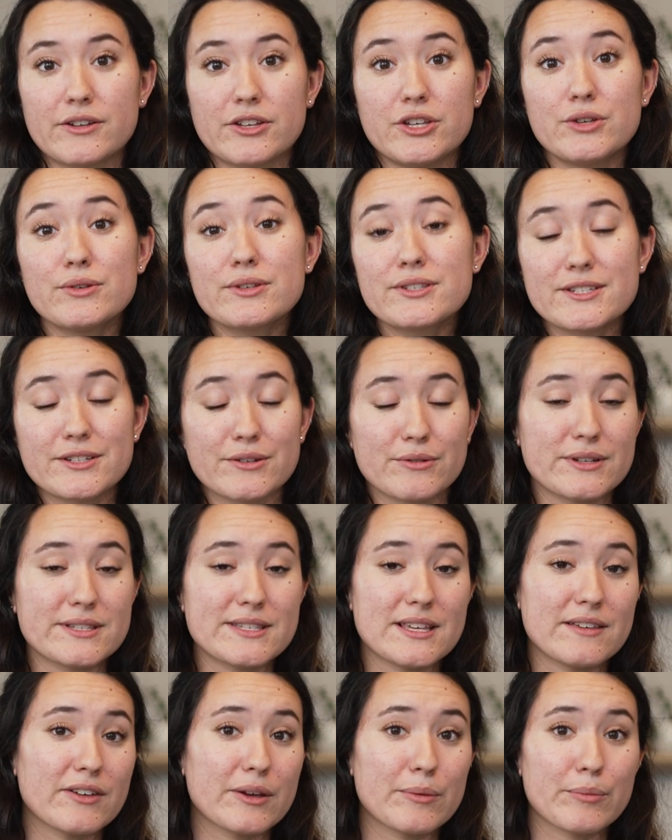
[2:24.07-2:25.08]
used to
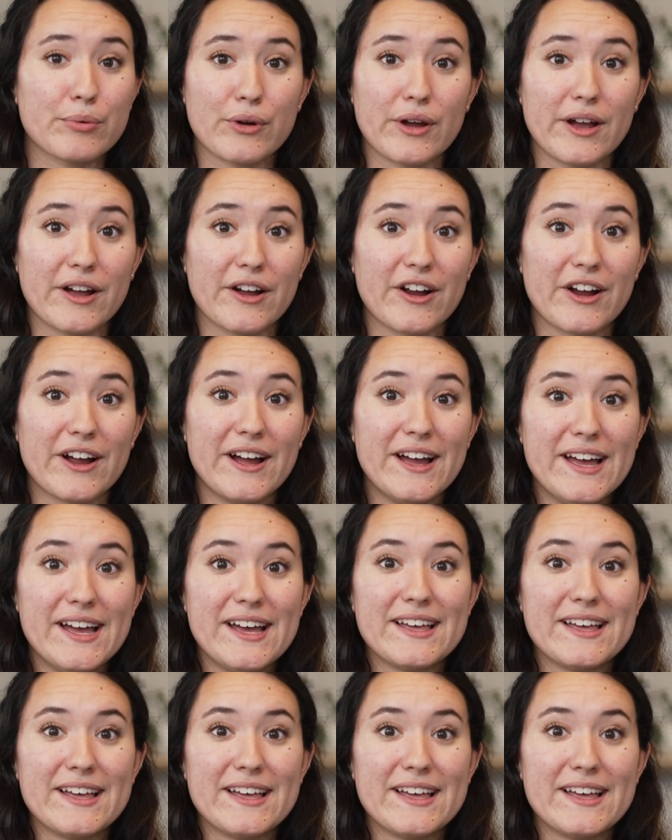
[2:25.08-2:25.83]
receiving prayer